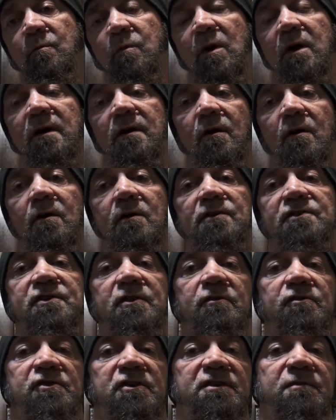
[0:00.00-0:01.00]
but
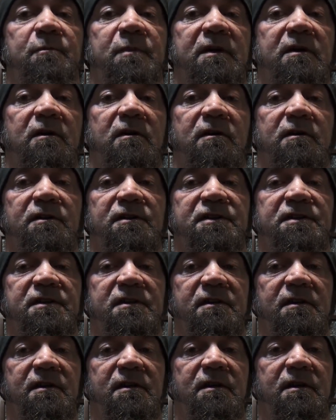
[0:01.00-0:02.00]
also just because